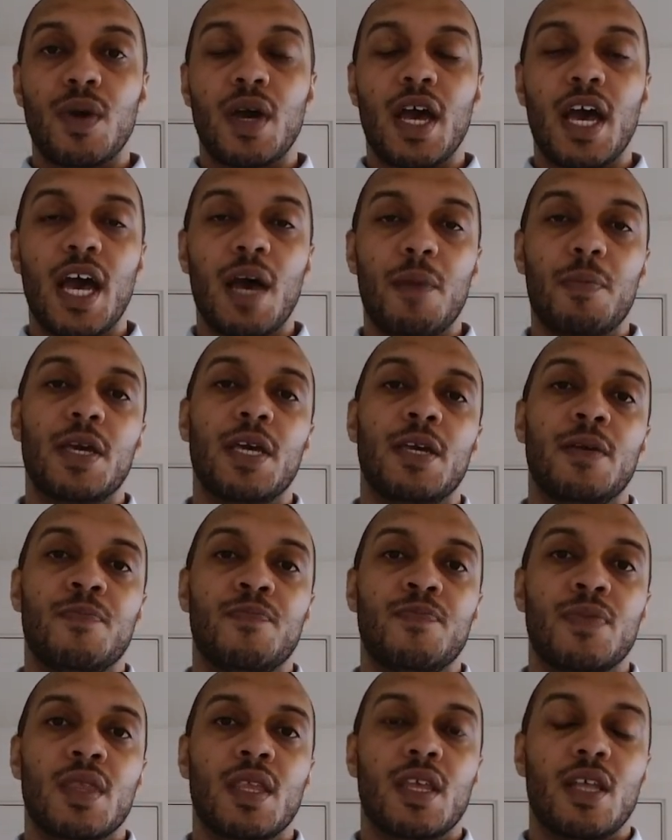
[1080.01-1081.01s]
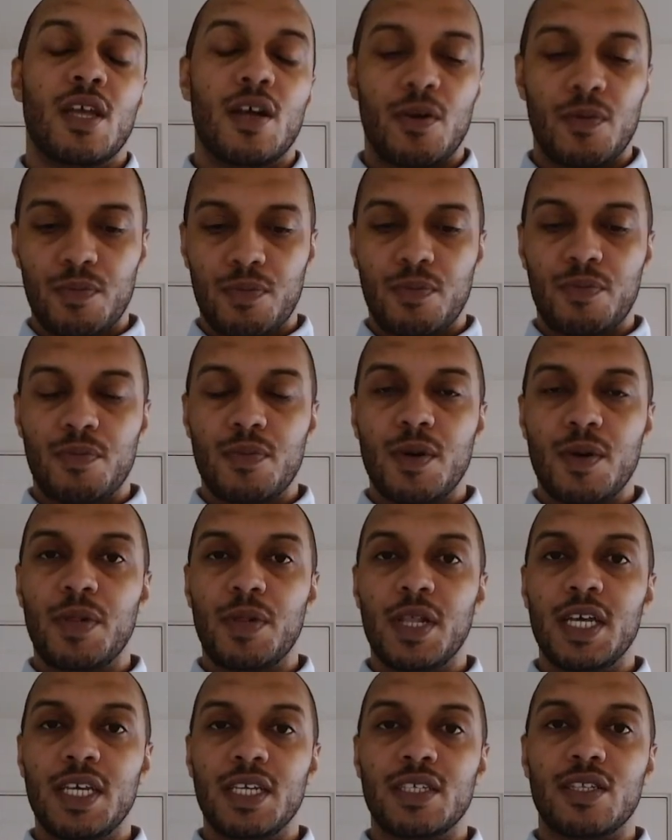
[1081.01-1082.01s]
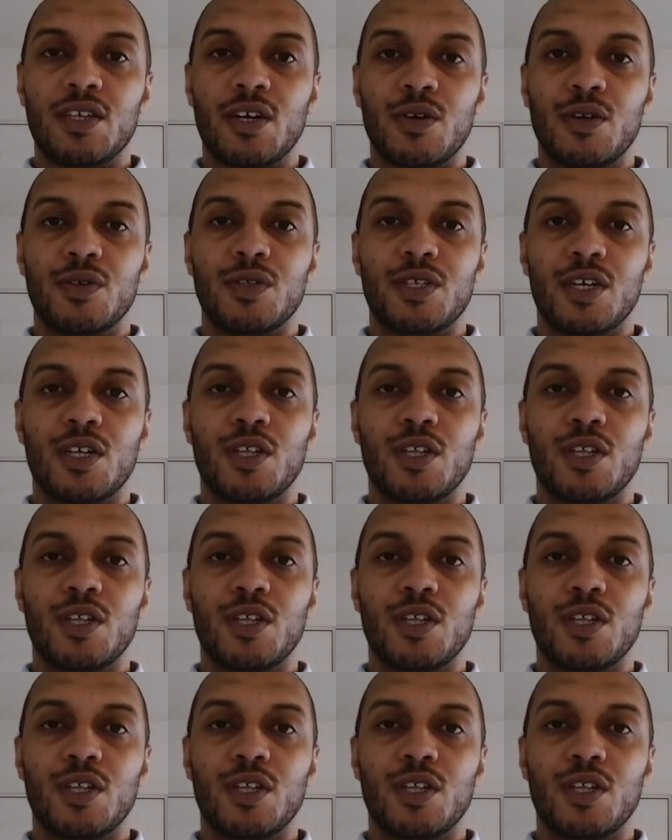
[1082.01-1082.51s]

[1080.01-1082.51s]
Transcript: happy. No, please don't turn